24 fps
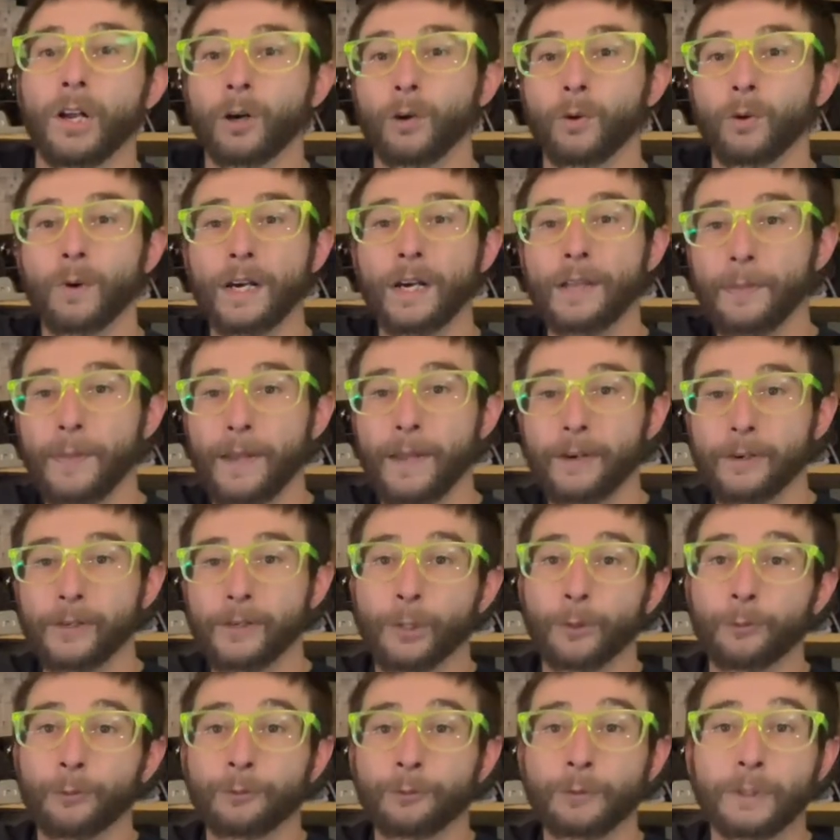quite there,
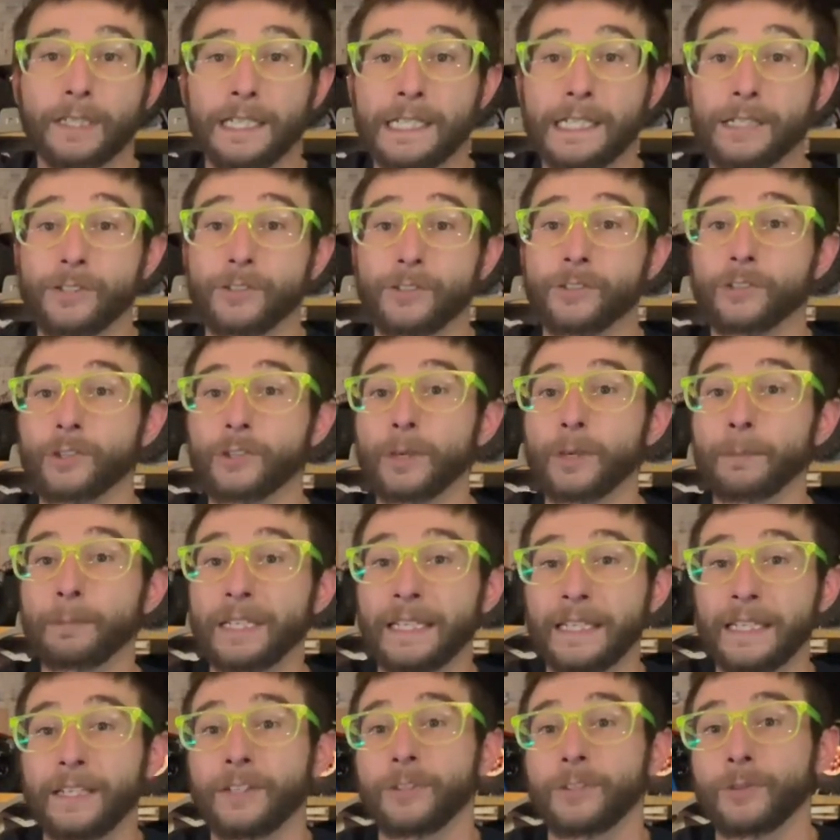don't feel like
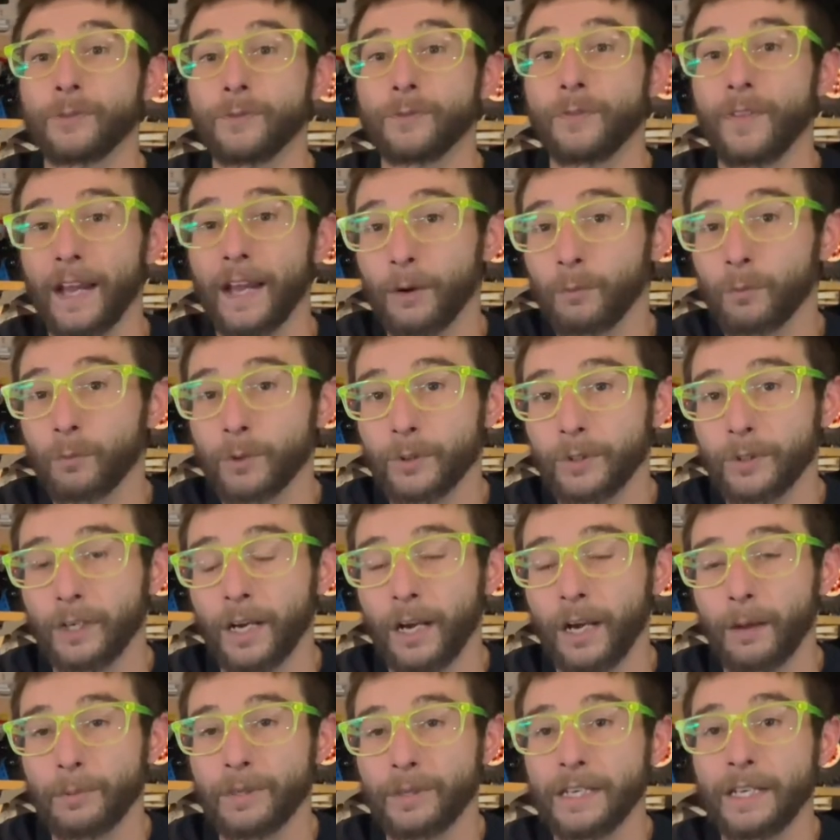jumping into that world of
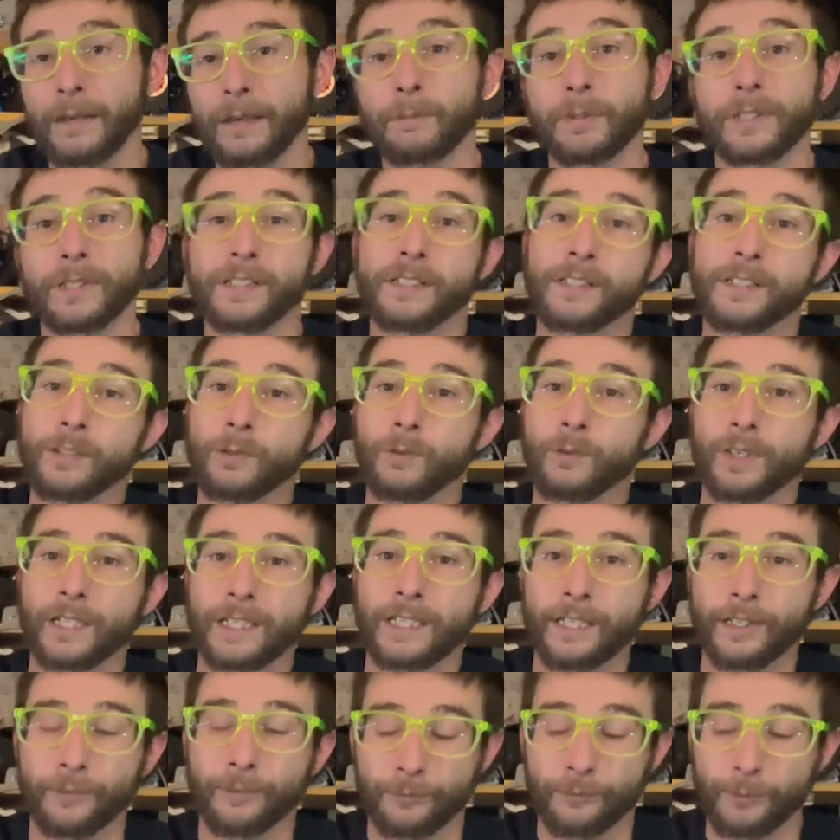comping yet, but still want to
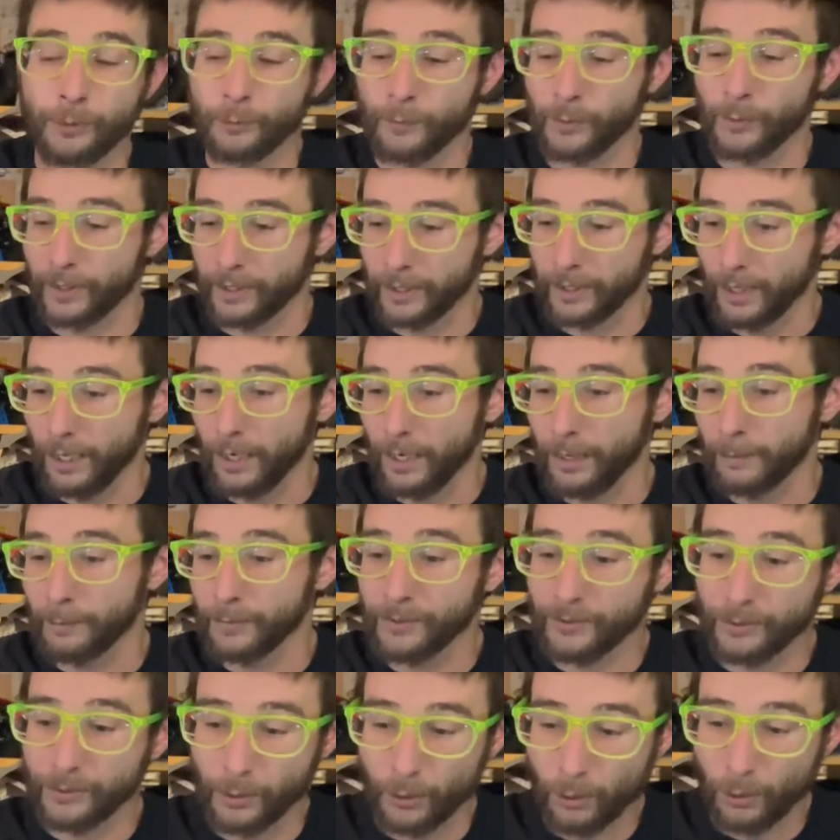get a feel for the comp.
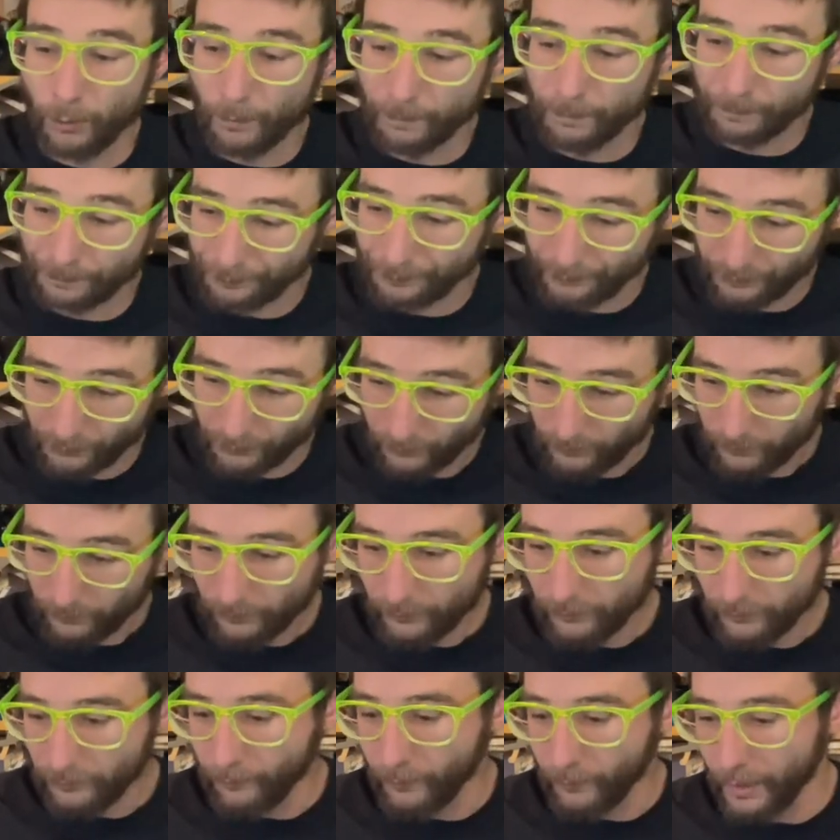So
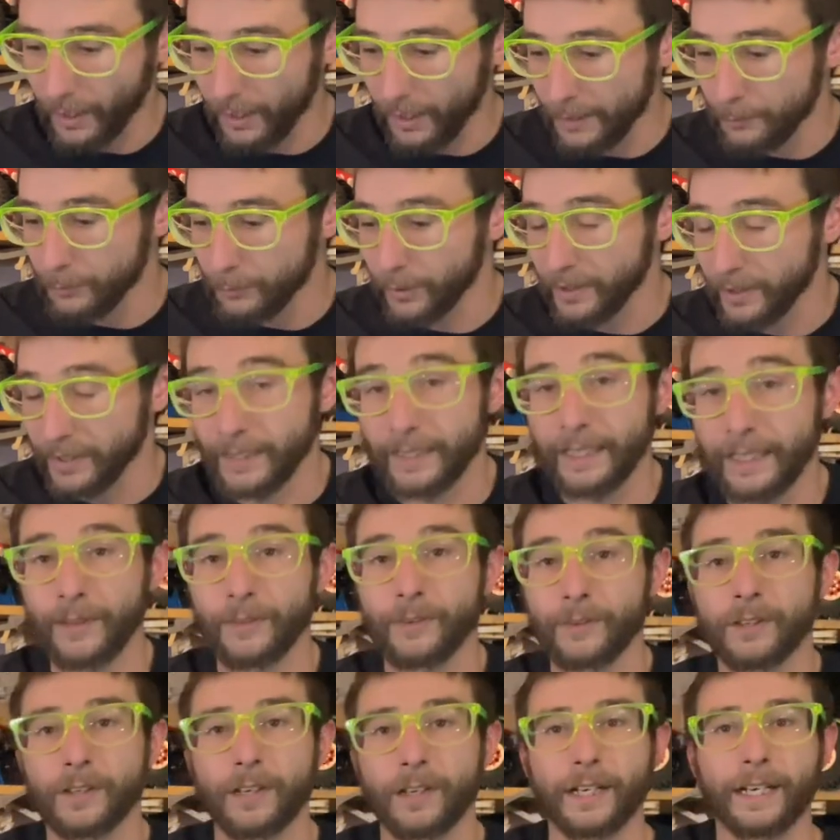I'm putting
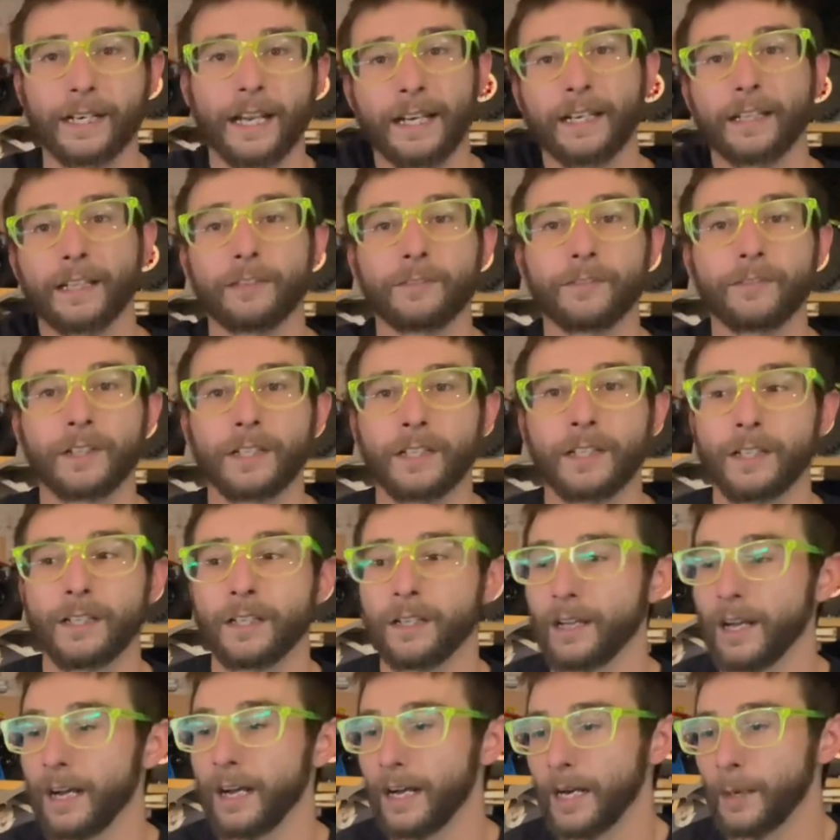together a kind
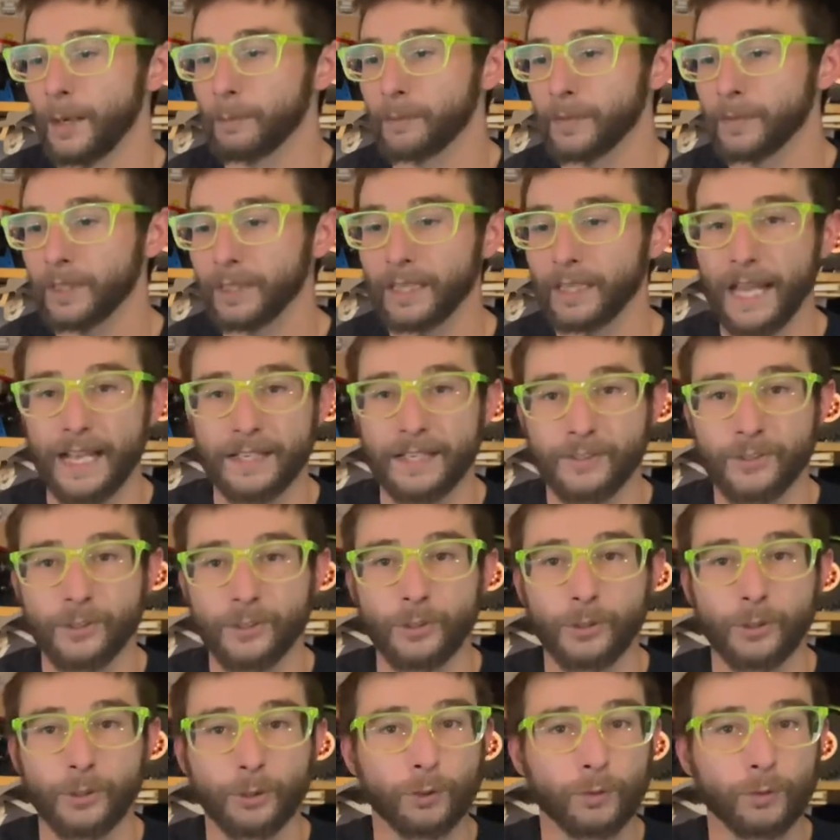of class
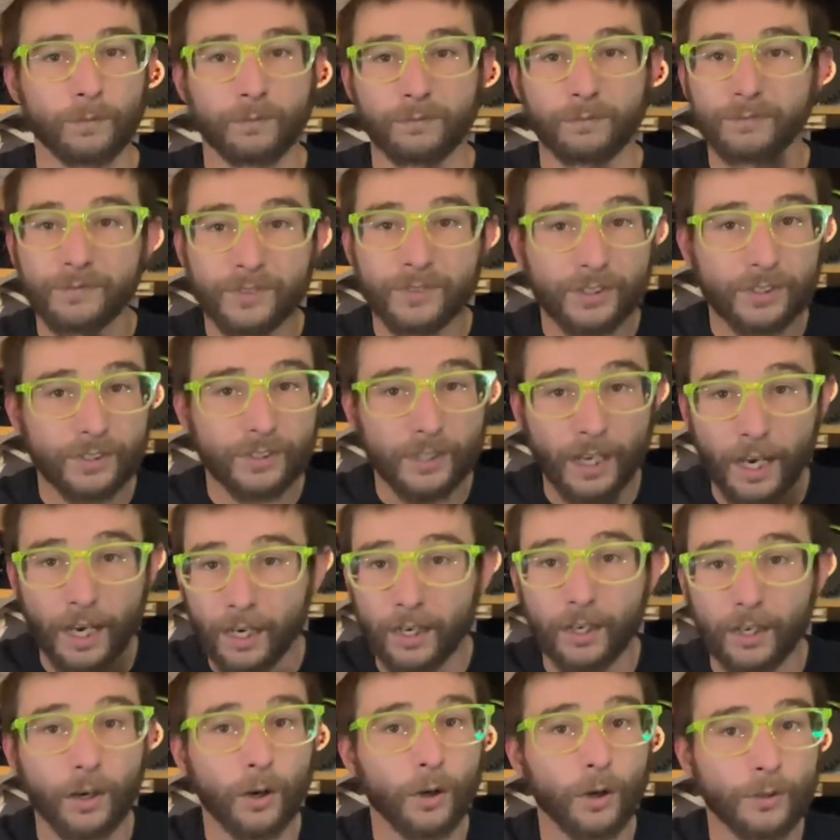2
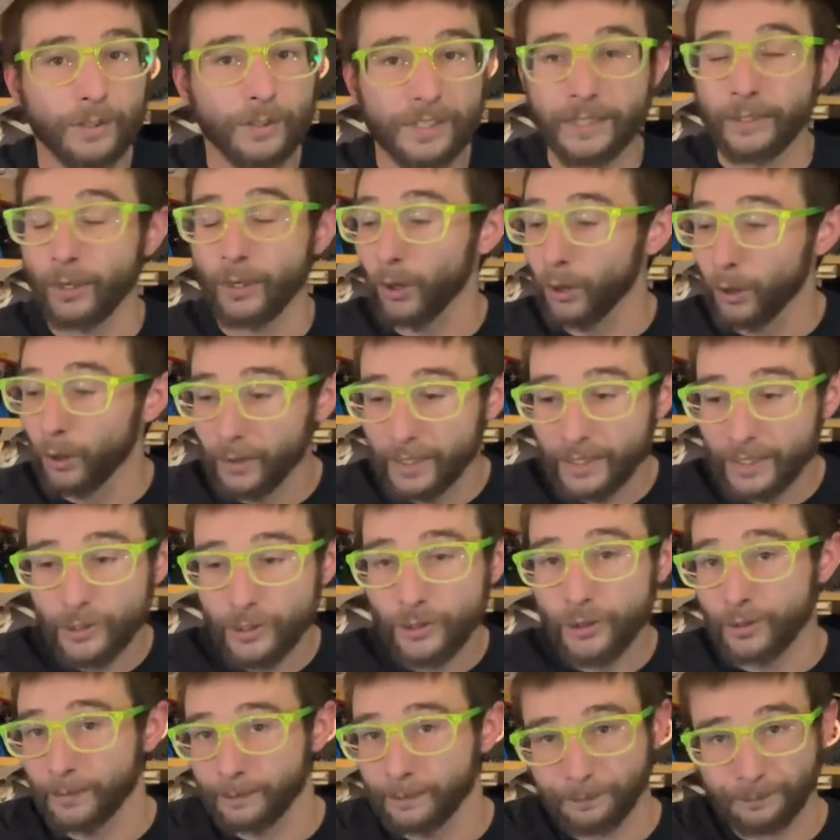stock
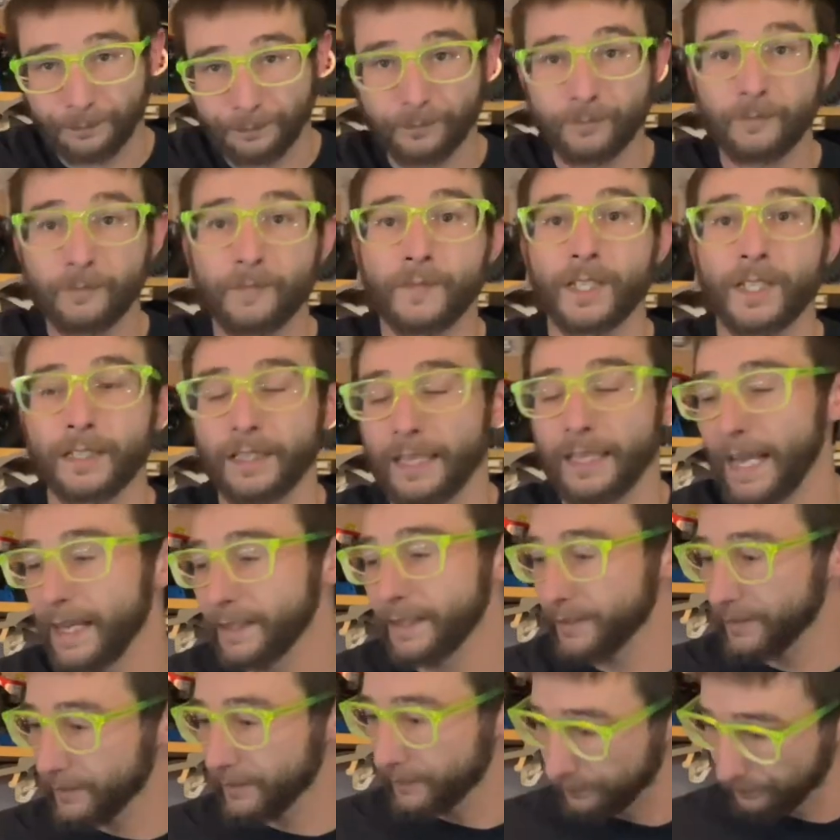RTR-ish
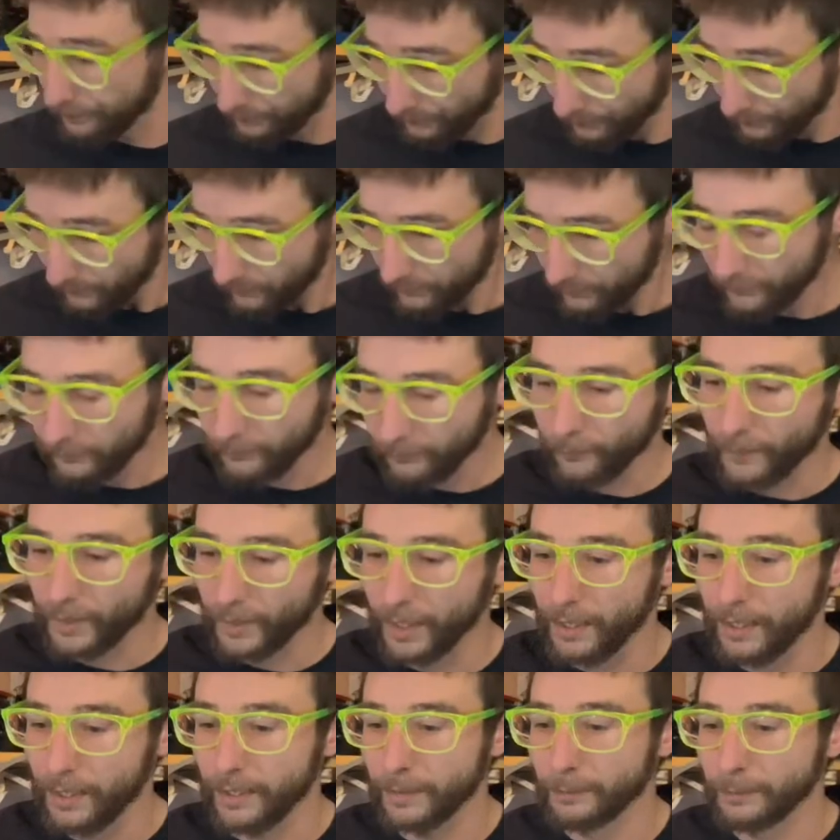class.
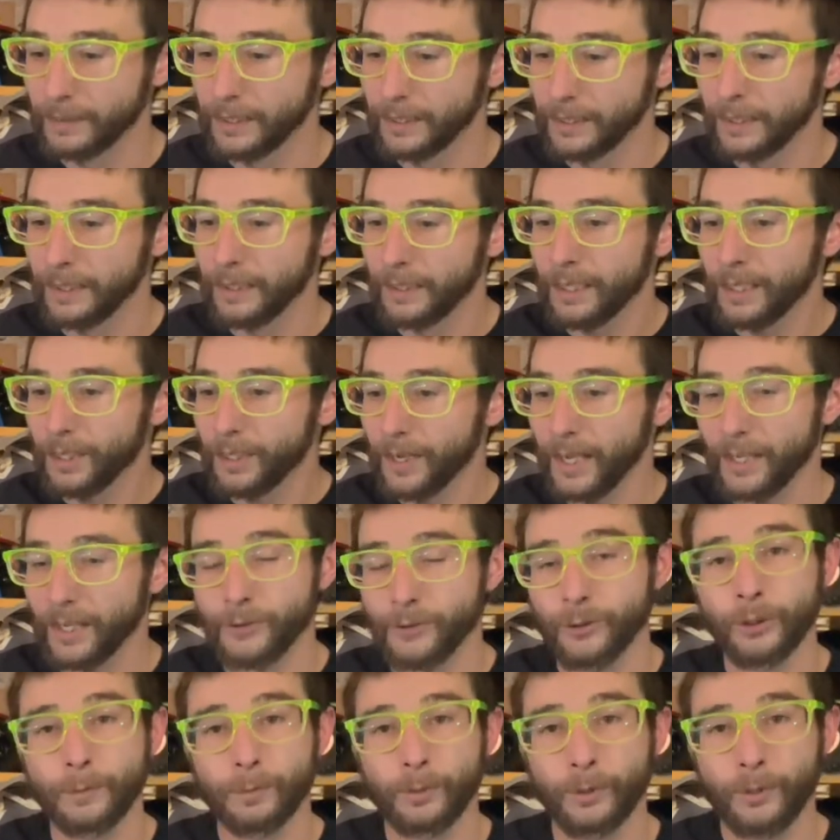Not
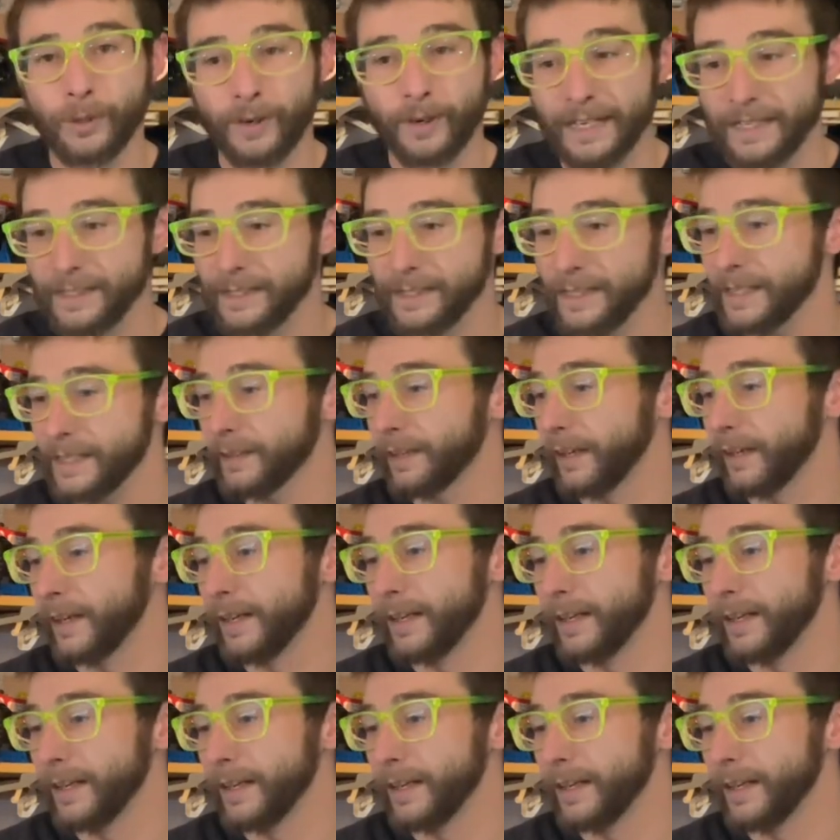super crazy,